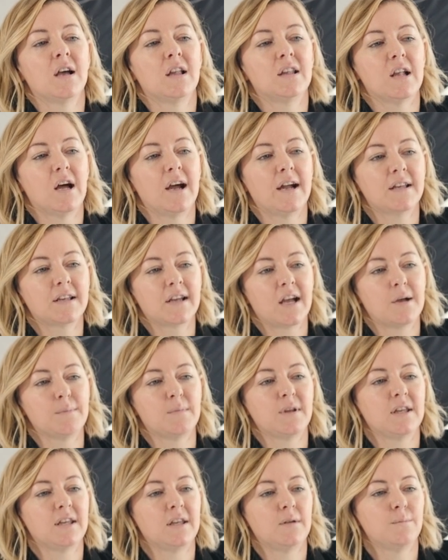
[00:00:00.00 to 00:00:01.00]
light
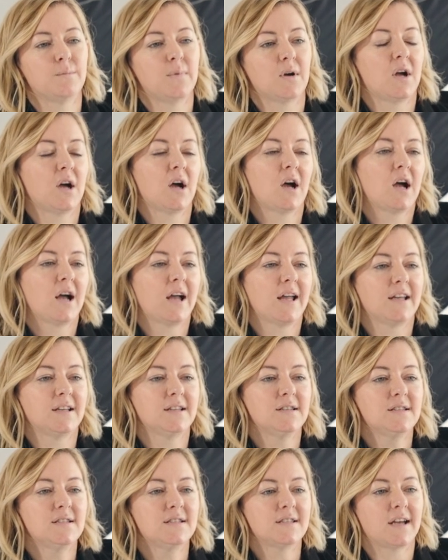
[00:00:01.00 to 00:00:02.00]
coming in
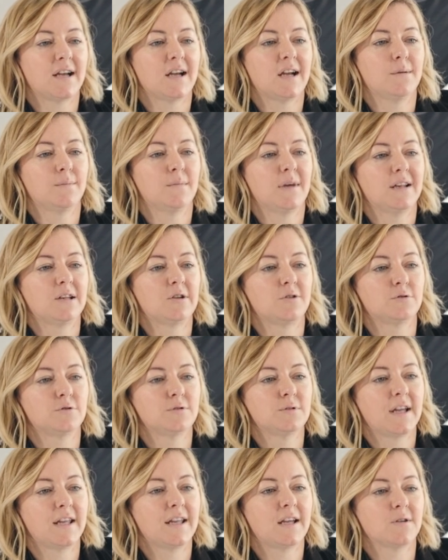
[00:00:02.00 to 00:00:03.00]
behind, a
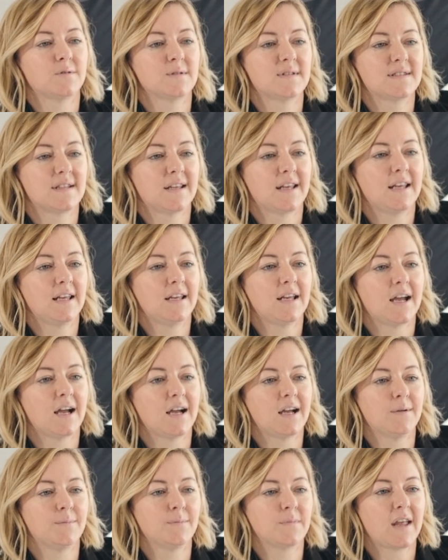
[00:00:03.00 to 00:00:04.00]
little ELC
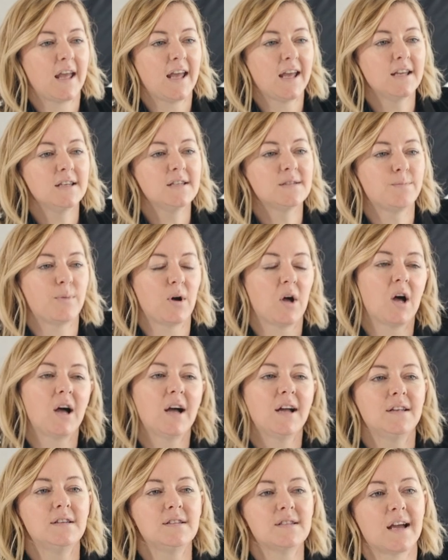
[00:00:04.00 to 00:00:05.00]
head
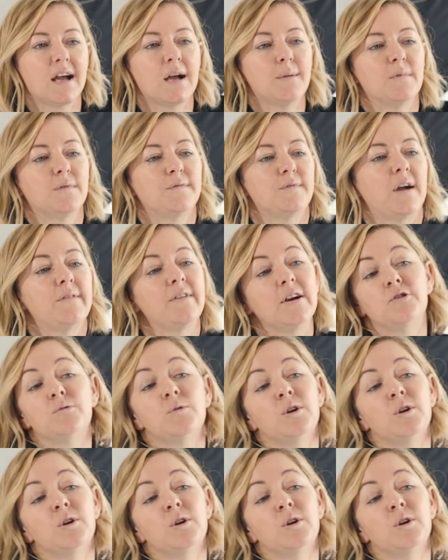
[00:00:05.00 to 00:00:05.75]
behind, the 500